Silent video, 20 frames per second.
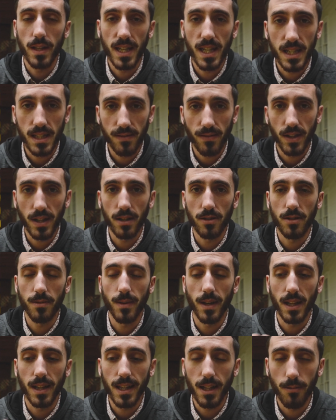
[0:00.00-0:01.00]
each video to
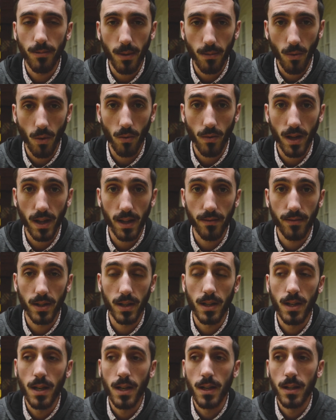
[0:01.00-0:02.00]
be a little bit more relevant